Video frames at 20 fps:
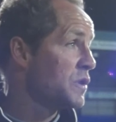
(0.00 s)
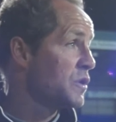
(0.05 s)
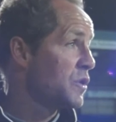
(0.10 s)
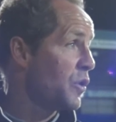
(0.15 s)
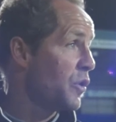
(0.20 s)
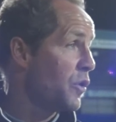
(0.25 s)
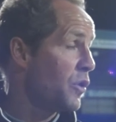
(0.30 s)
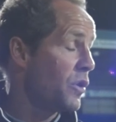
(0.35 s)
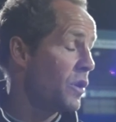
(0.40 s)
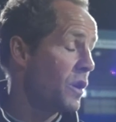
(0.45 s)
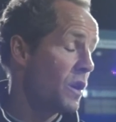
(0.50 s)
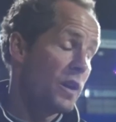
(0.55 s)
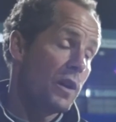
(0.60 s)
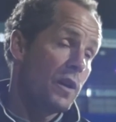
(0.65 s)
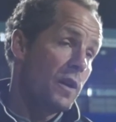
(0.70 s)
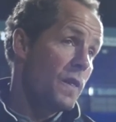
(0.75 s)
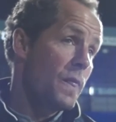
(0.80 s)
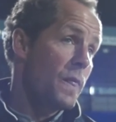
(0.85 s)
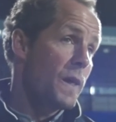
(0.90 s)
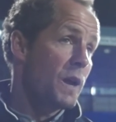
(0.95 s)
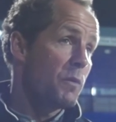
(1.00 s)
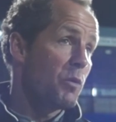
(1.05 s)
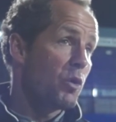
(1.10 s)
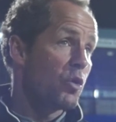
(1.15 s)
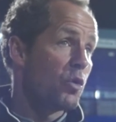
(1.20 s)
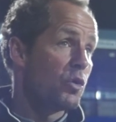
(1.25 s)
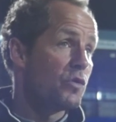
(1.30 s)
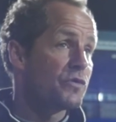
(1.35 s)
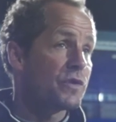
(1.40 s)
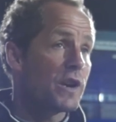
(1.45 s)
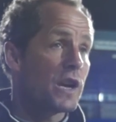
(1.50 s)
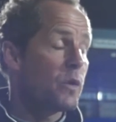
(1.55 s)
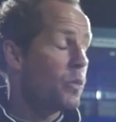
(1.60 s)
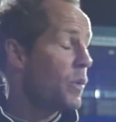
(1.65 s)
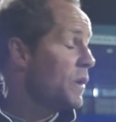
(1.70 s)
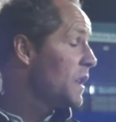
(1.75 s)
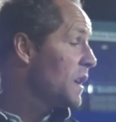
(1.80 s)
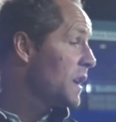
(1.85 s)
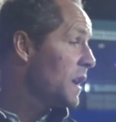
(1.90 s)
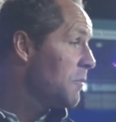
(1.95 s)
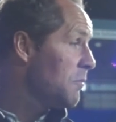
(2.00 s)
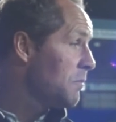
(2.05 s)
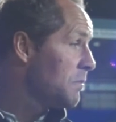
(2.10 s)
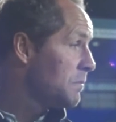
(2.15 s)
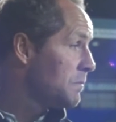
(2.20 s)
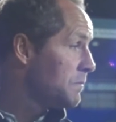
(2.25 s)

do, and we'll go and try and win the game.